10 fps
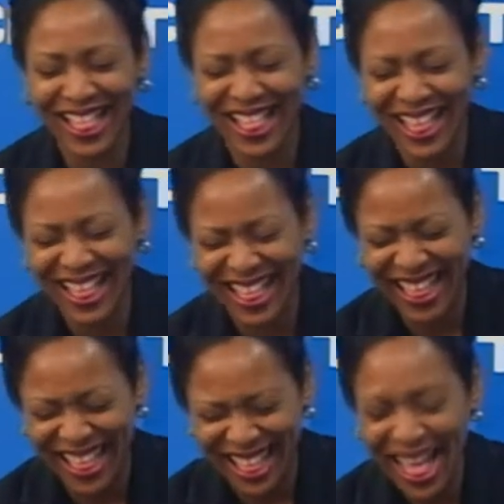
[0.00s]

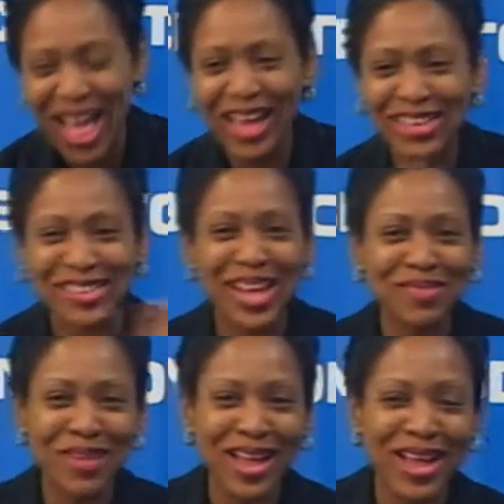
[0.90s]
It's not
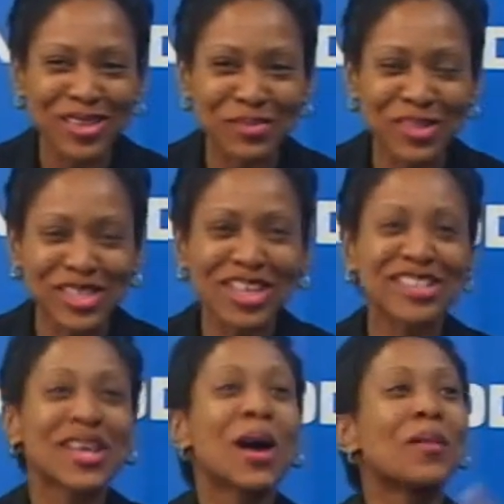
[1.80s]
my expertise,
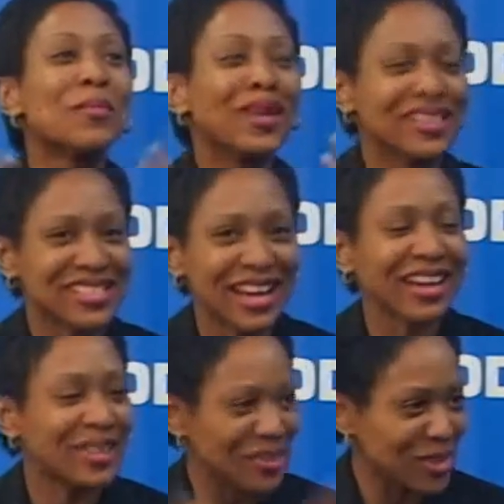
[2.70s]
but I
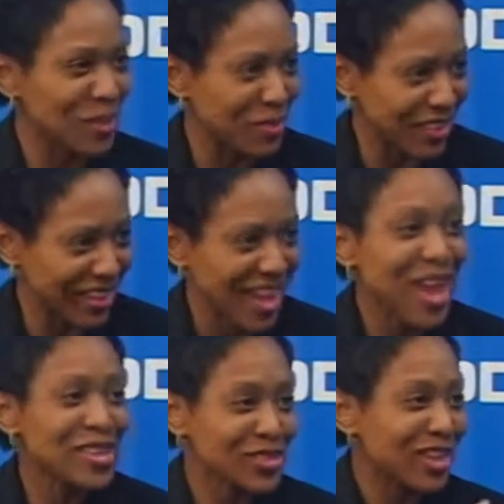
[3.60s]
know something.
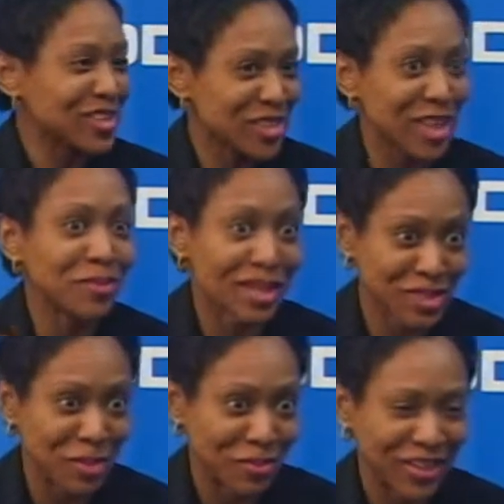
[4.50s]
So I'll share my
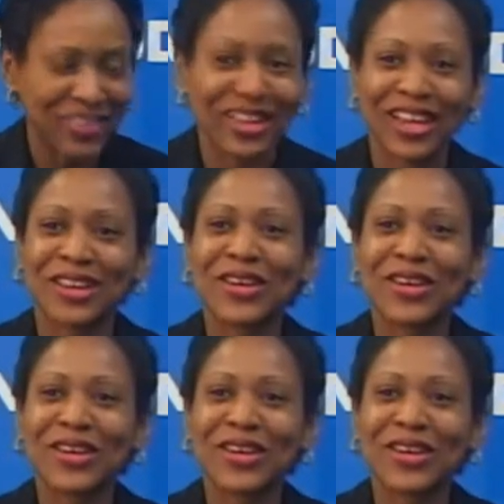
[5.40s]
something that I know.